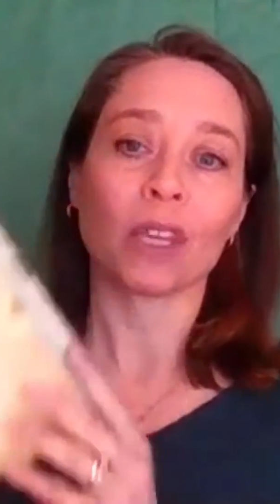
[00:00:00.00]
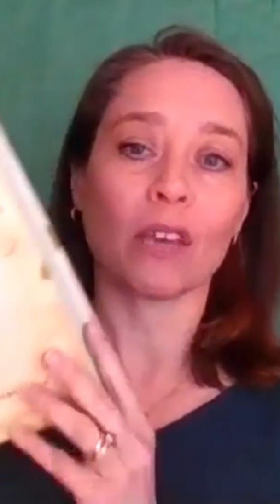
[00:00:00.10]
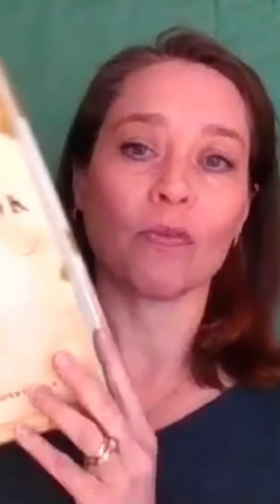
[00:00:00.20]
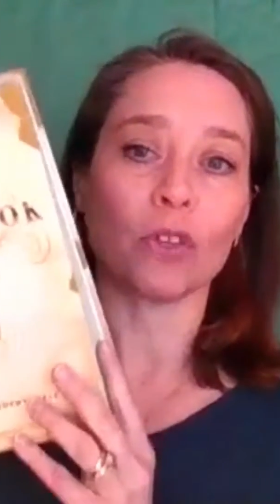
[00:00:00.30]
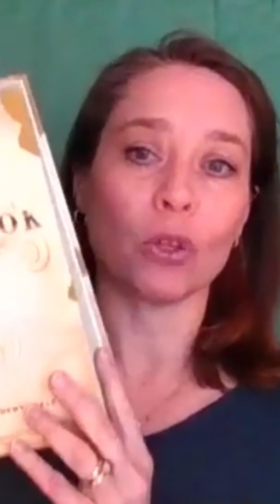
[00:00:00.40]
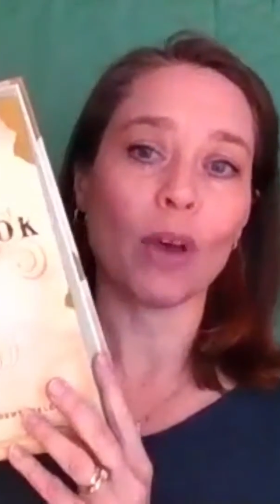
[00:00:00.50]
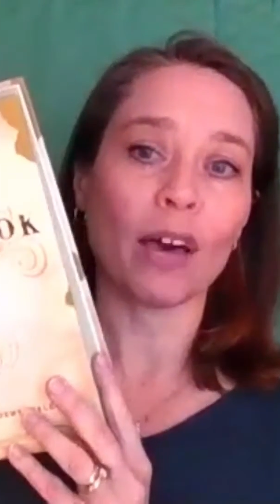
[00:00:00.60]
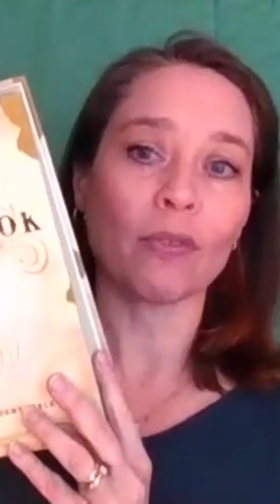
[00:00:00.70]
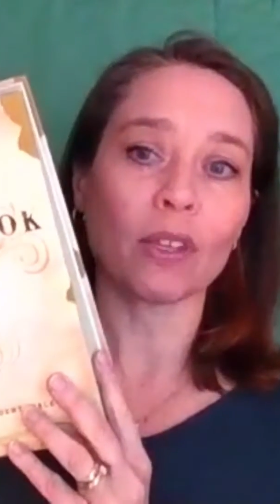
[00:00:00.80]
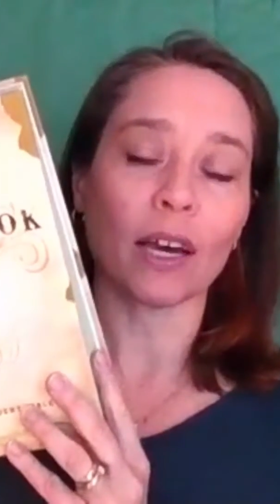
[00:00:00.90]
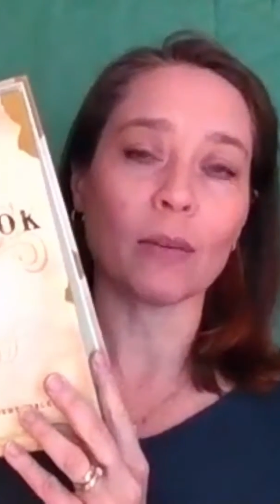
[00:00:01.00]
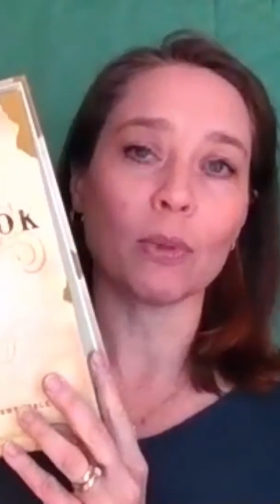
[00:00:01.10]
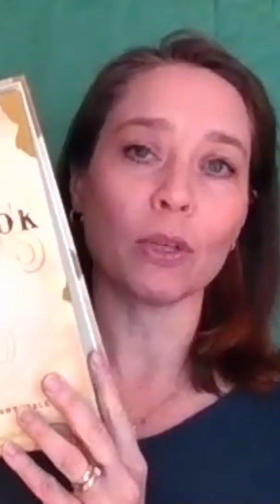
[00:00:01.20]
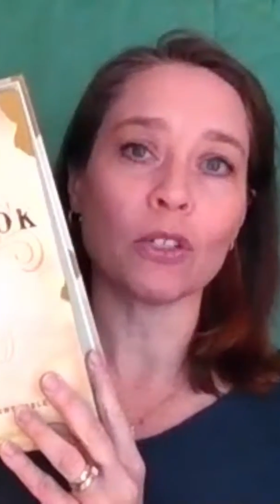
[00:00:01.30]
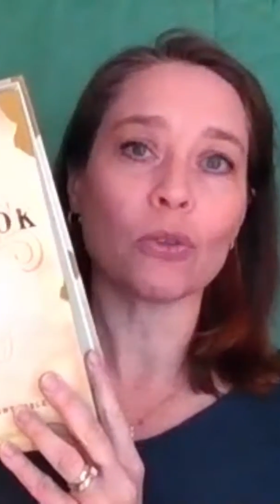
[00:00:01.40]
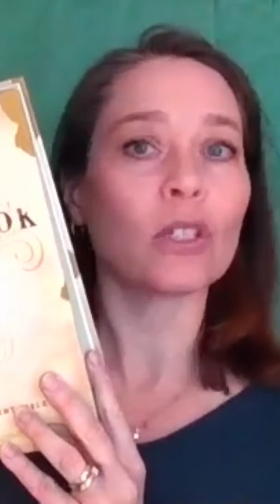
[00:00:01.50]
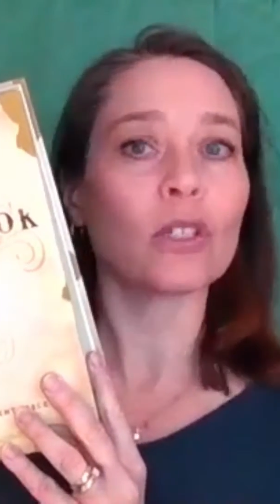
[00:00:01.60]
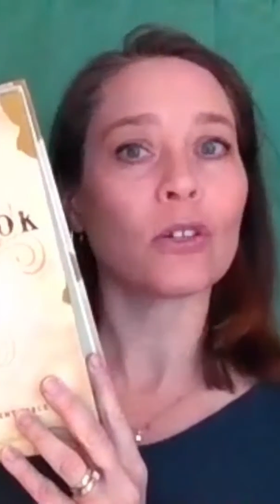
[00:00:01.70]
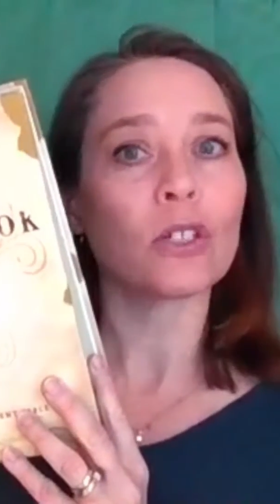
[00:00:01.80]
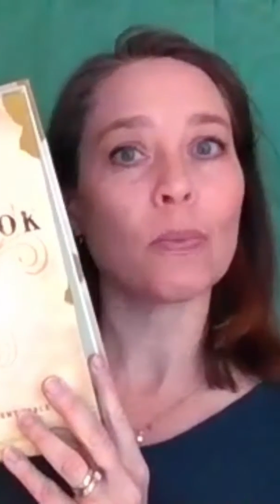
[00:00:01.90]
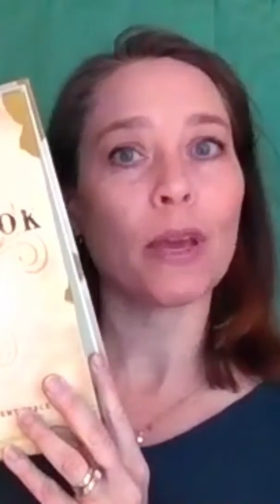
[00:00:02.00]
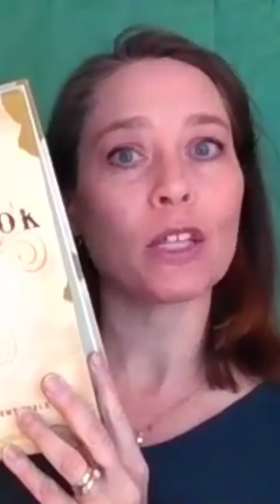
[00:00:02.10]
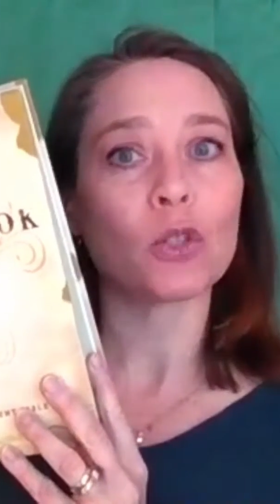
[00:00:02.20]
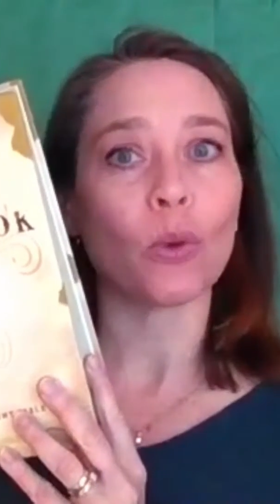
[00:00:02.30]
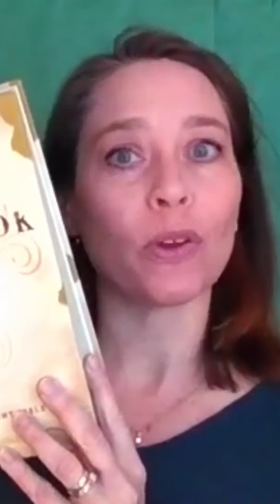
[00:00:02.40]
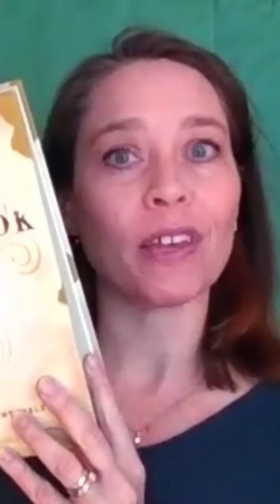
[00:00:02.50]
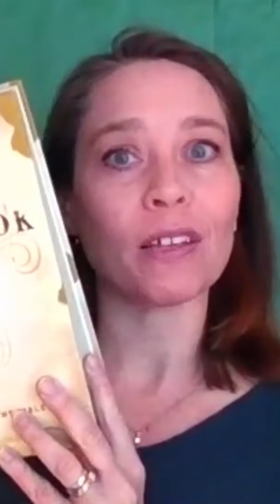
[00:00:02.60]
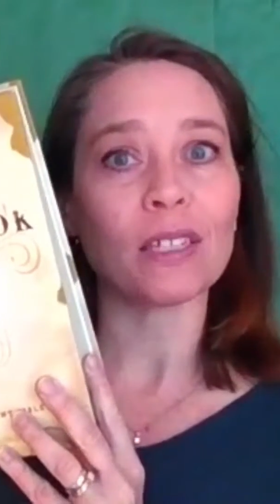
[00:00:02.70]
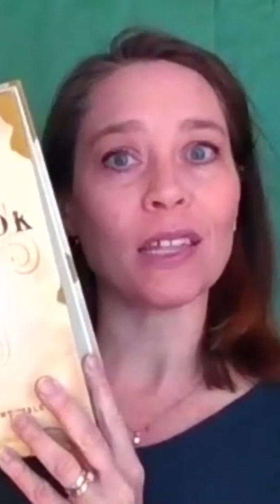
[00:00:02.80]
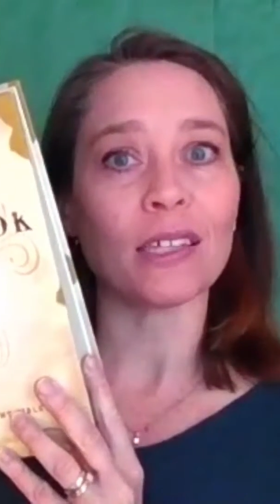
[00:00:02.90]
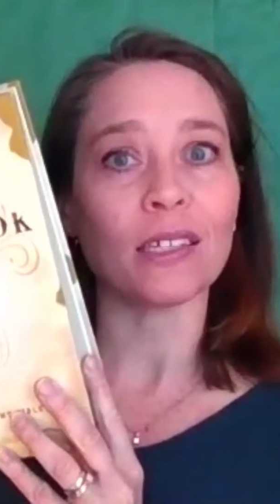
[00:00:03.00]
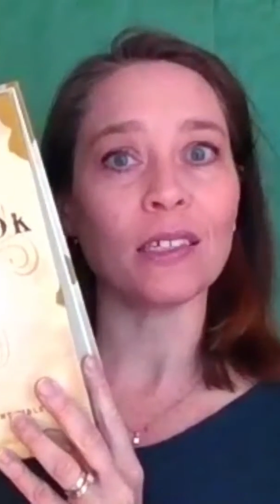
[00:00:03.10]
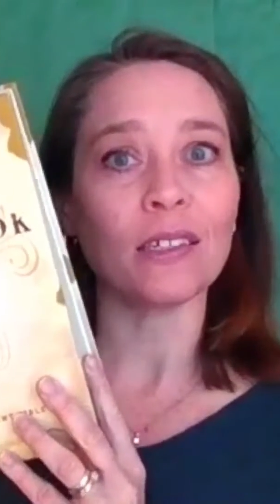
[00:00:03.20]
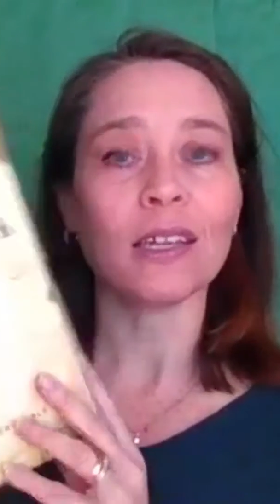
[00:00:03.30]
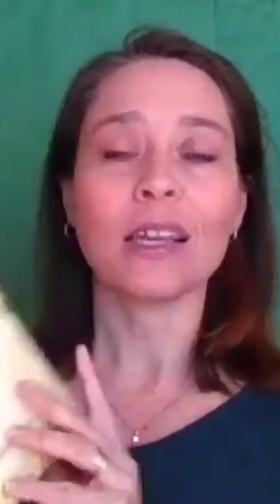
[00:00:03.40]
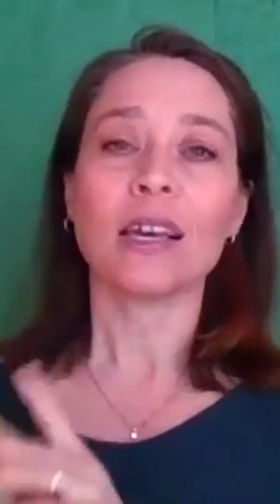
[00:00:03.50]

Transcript: If you have the guidebook, you can turn to page 1080,